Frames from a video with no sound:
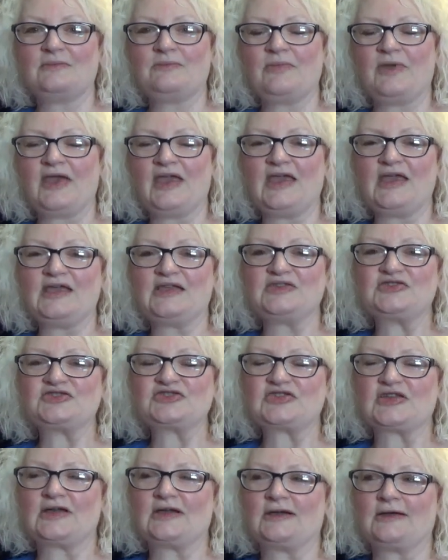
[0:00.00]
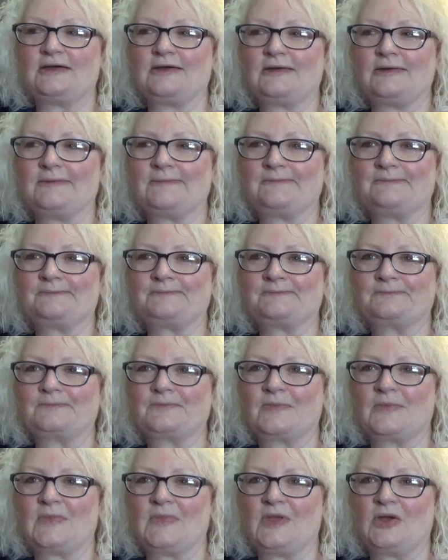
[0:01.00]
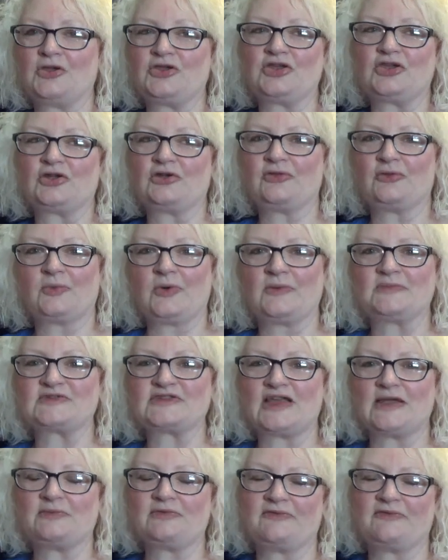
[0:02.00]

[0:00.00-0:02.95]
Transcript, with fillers: page. Um, or you can go to the website